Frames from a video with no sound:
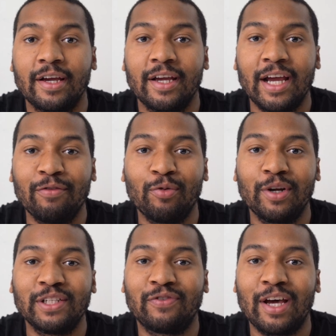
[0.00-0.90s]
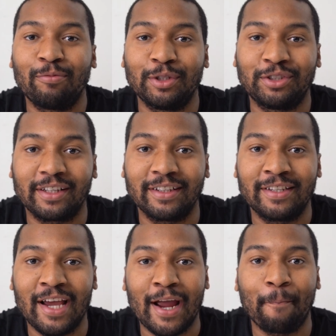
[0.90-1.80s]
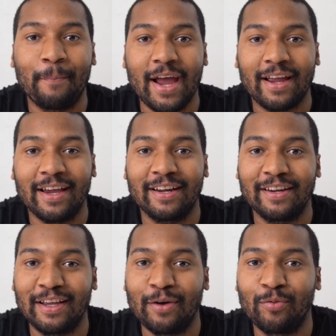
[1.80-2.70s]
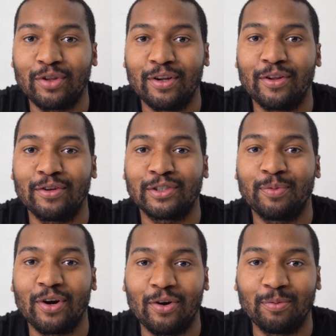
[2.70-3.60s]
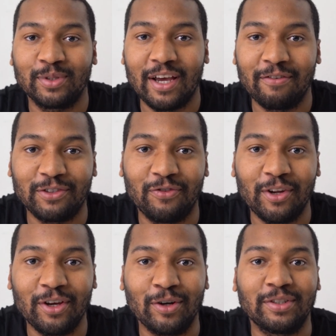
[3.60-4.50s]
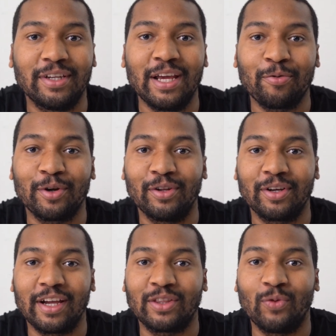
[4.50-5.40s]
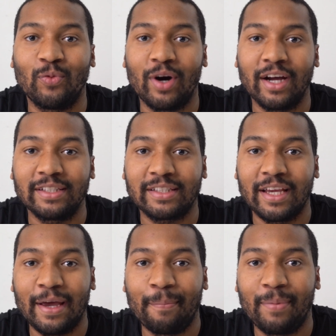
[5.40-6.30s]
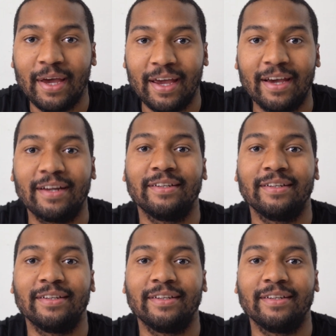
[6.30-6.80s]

Hey everyone, it's Vlad with Check the Tech, back at it again with another Smart Home Savage video. Today we're going to look at the Wyze Cam Pan.